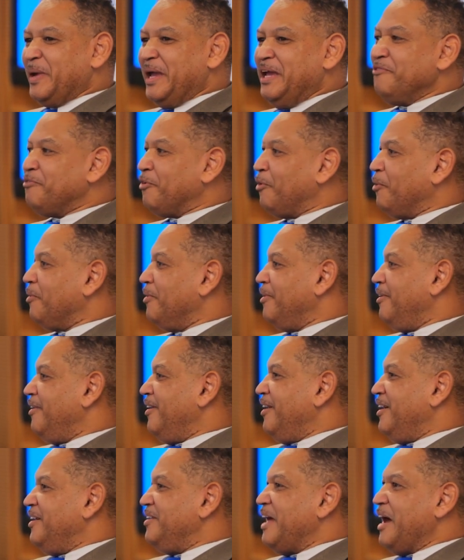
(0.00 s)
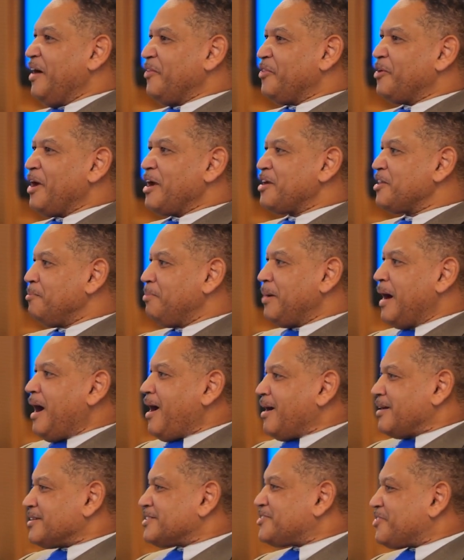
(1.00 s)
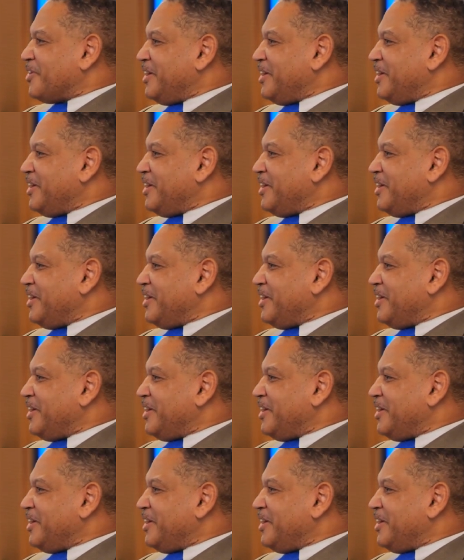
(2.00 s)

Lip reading: painful. Now they're out of the box,